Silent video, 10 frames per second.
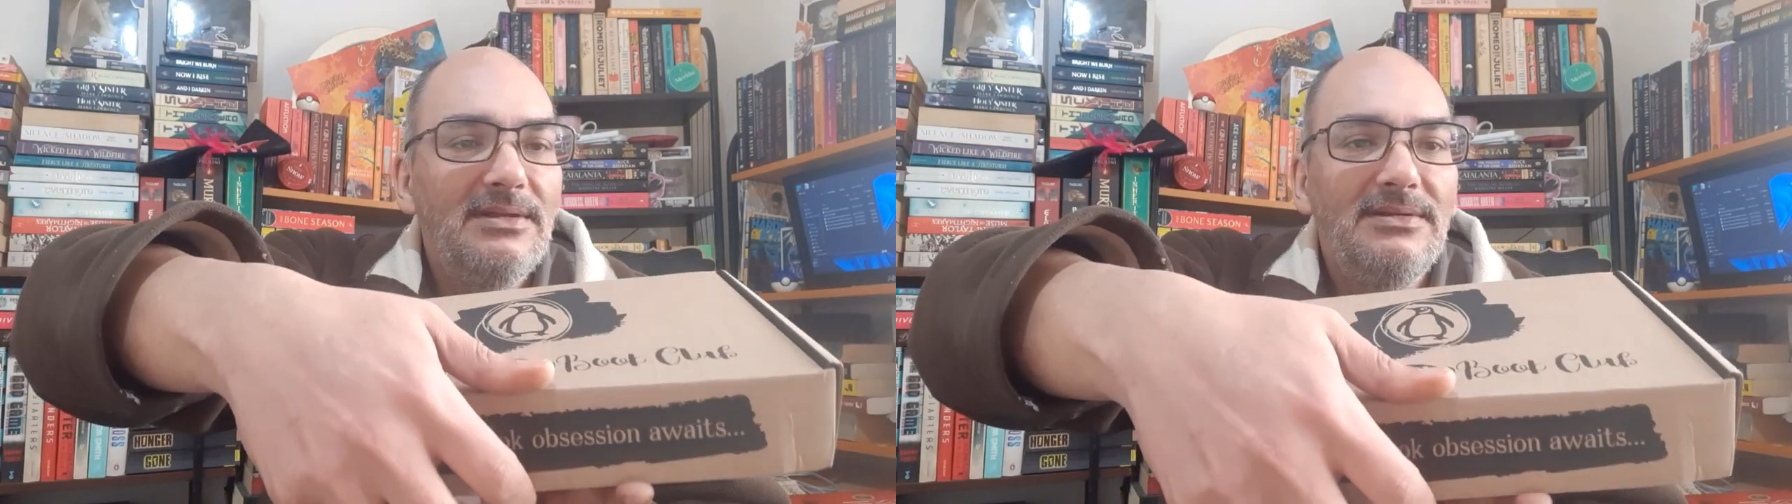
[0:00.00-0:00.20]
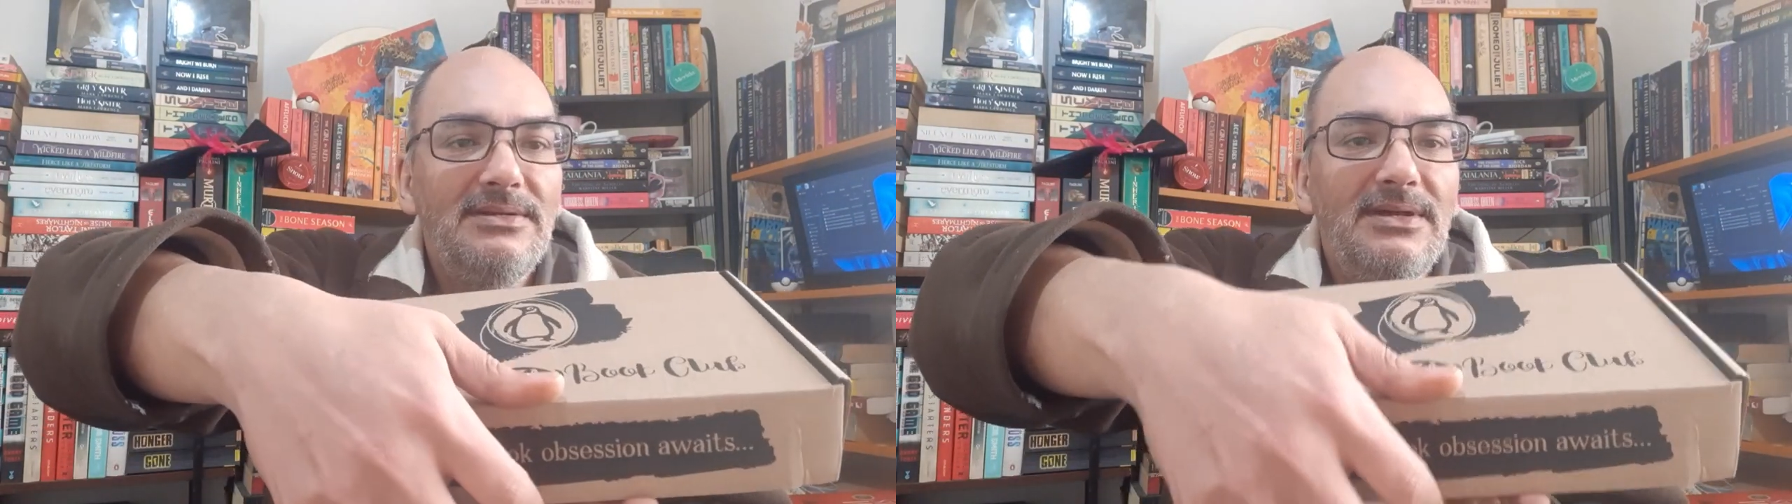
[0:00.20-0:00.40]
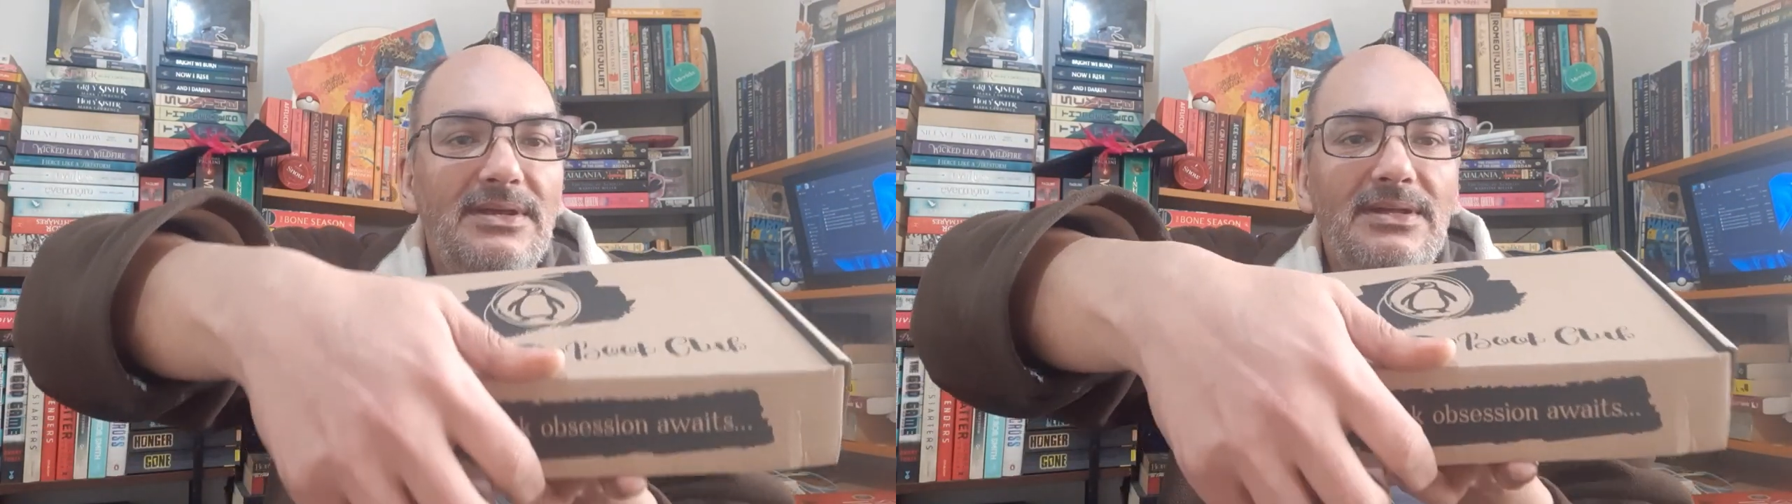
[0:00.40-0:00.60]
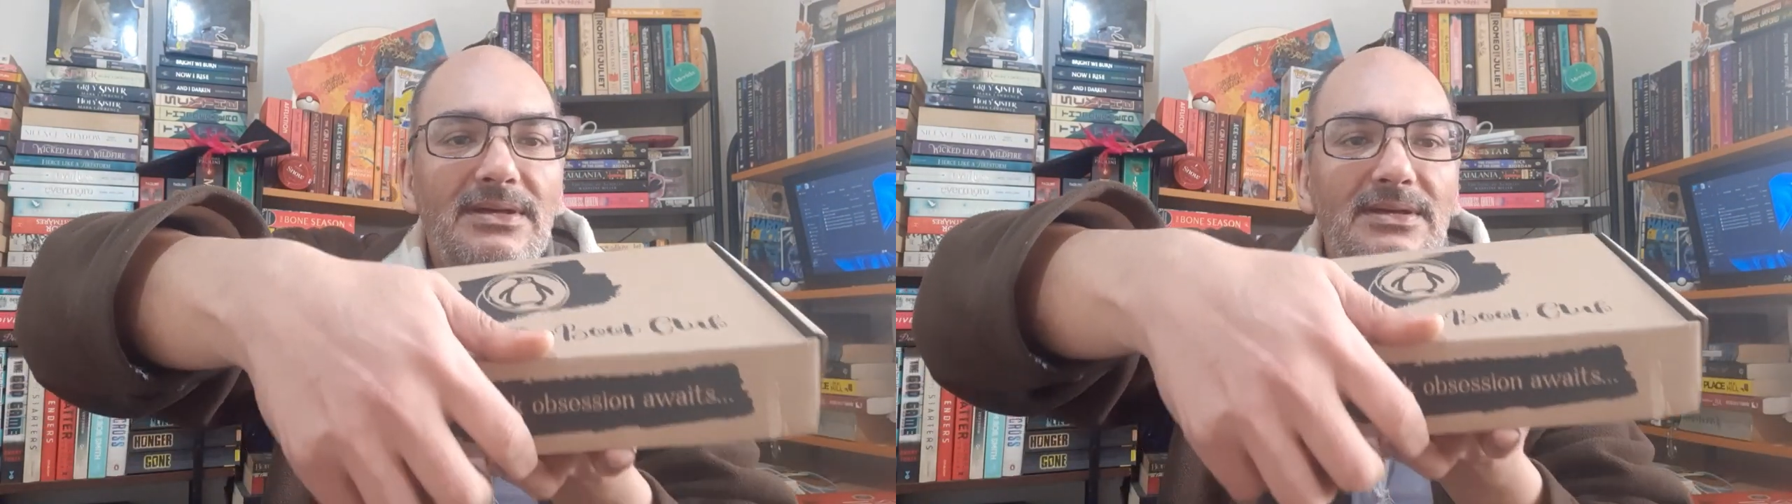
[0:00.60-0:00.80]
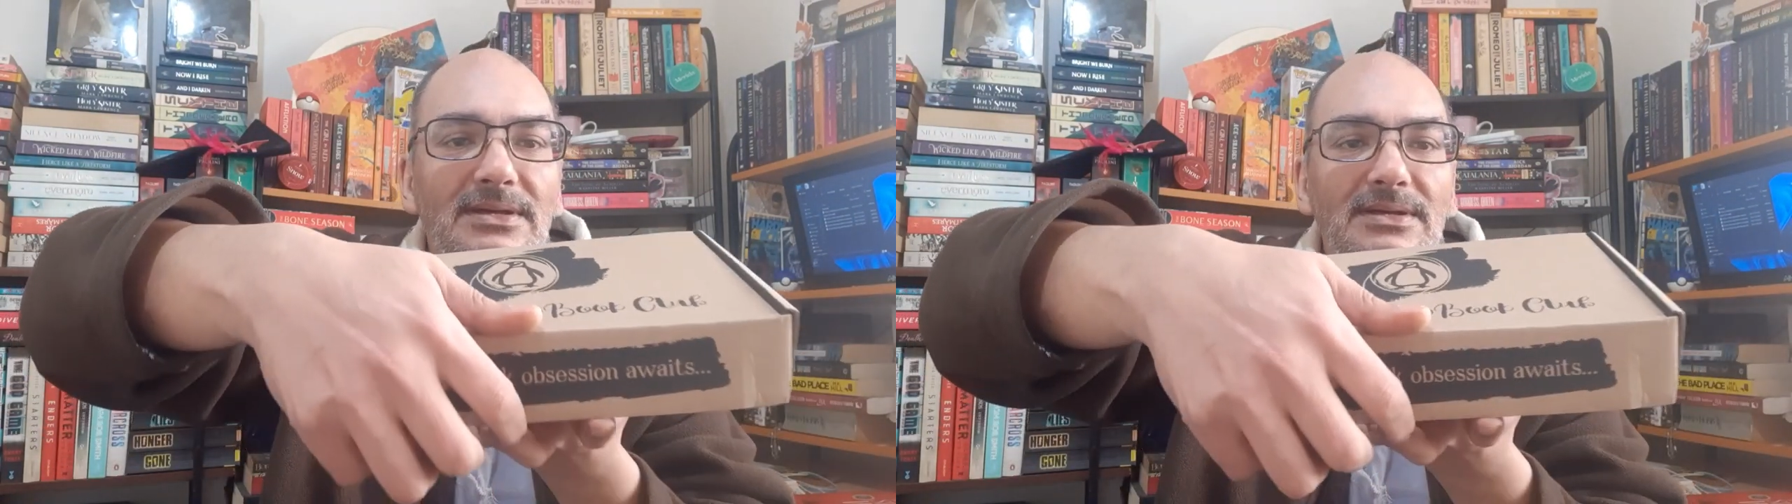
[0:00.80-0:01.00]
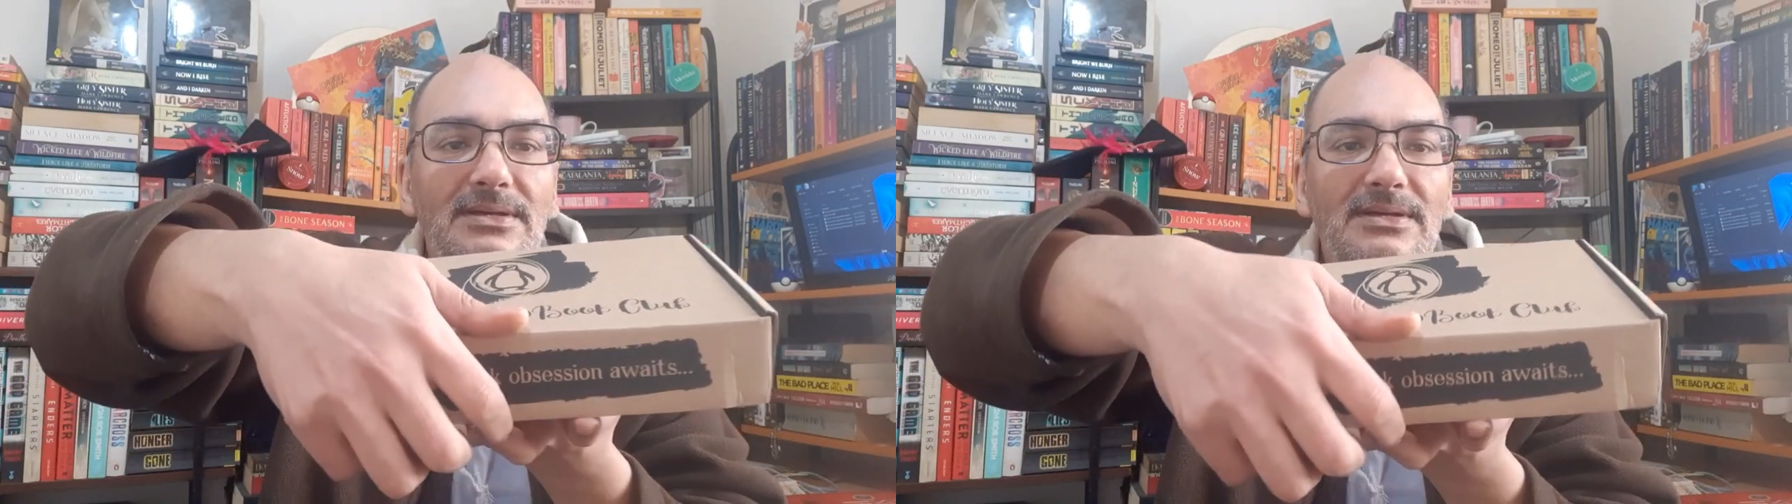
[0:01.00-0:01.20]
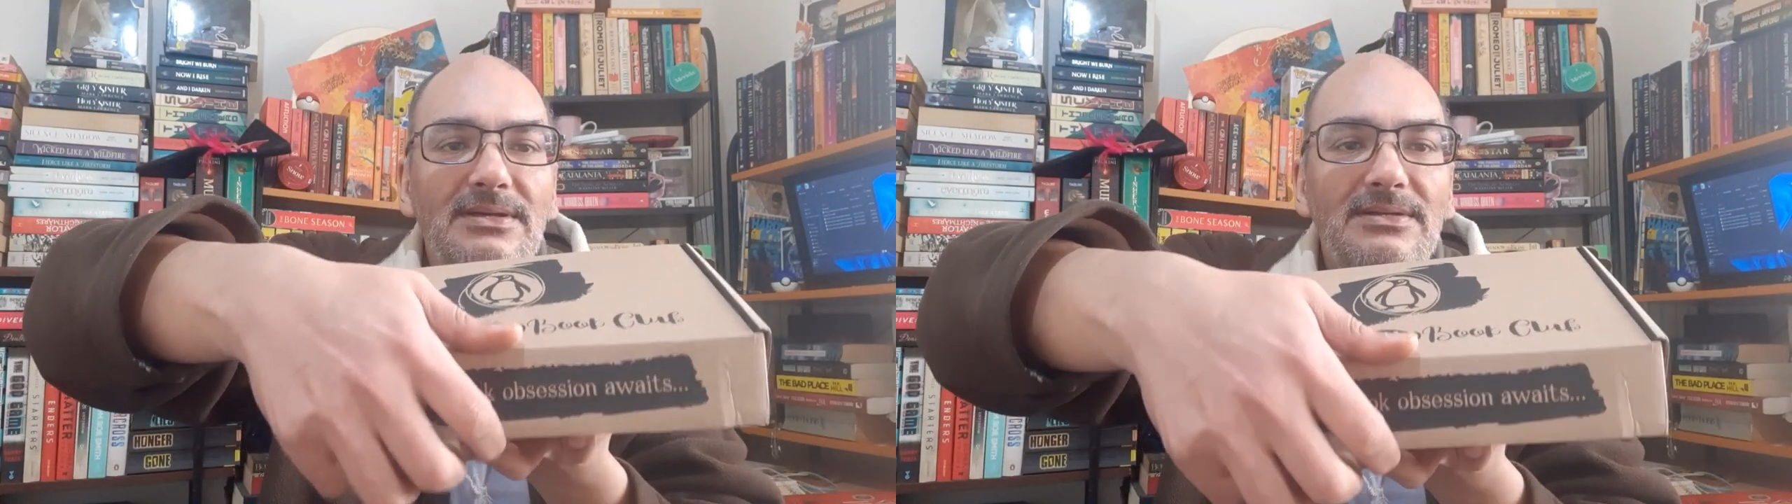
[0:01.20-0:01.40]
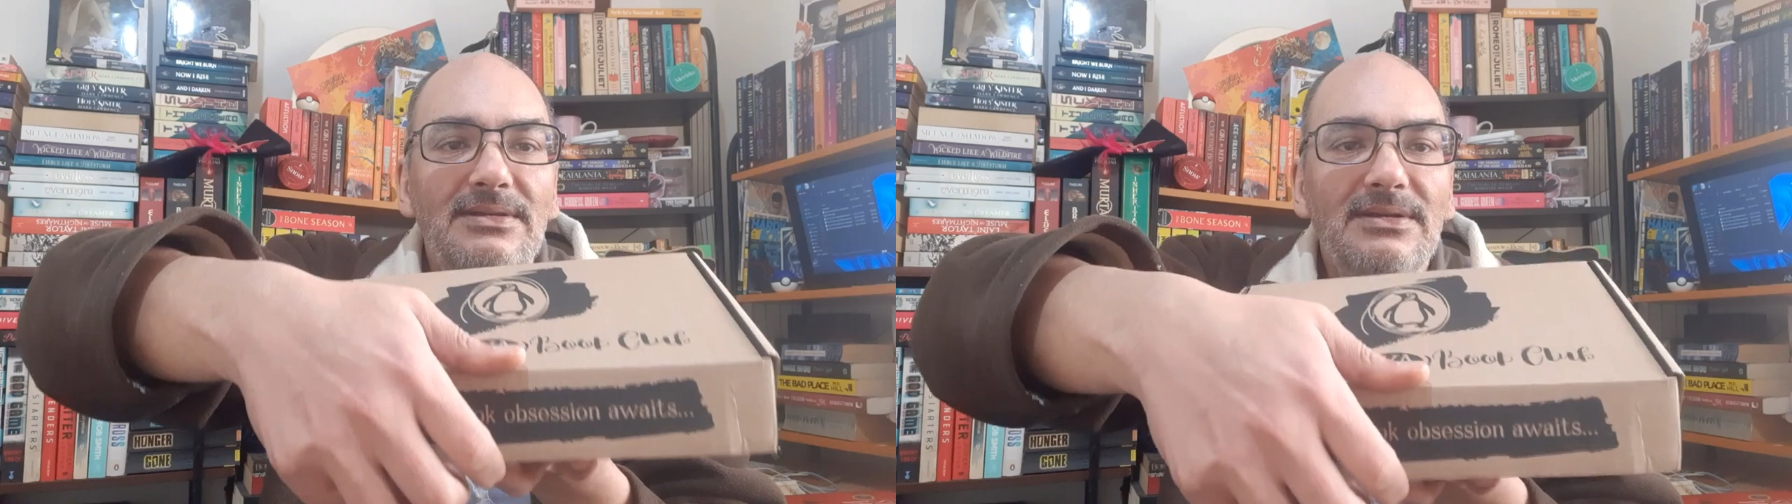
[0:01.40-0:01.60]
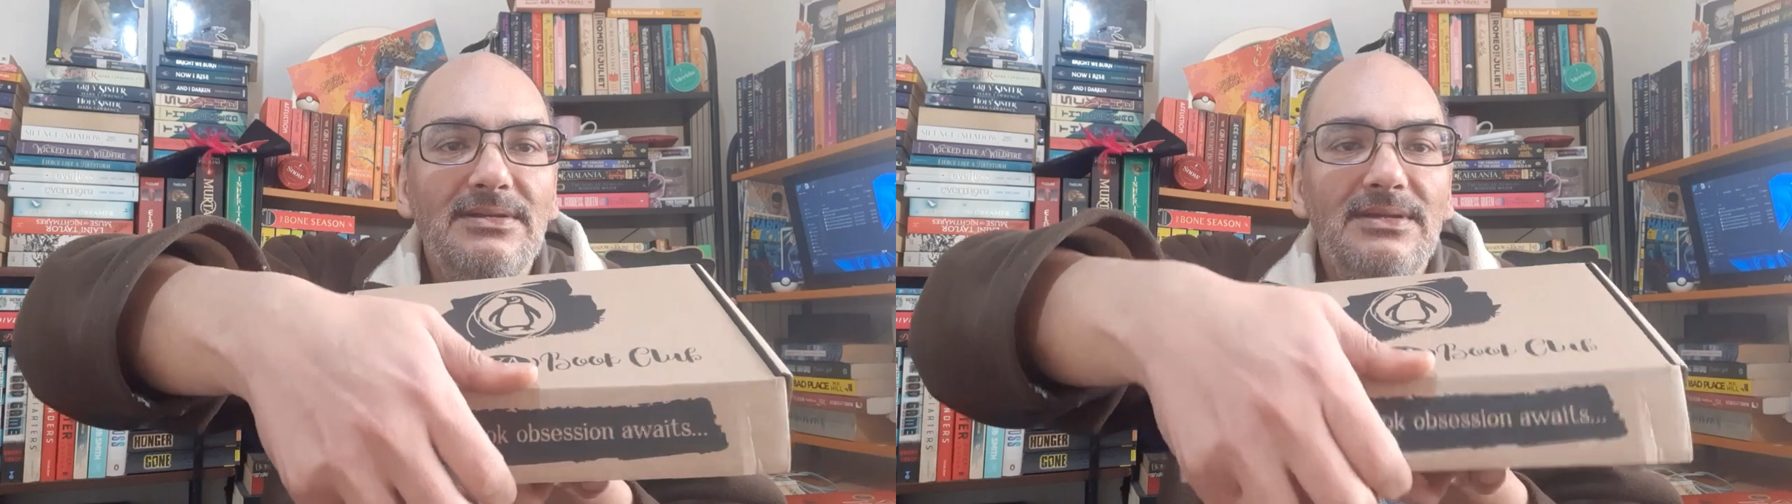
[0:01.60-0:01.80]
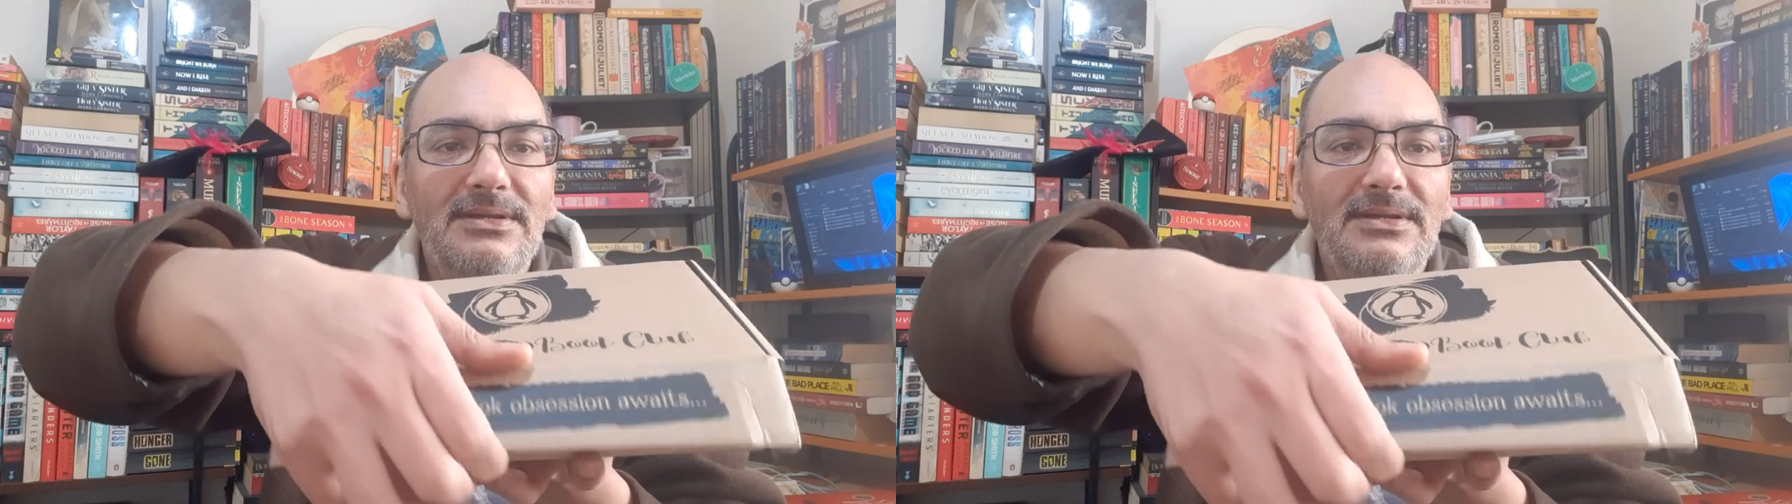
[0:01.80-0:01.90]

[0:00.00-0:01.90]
And da, da, da, da, da,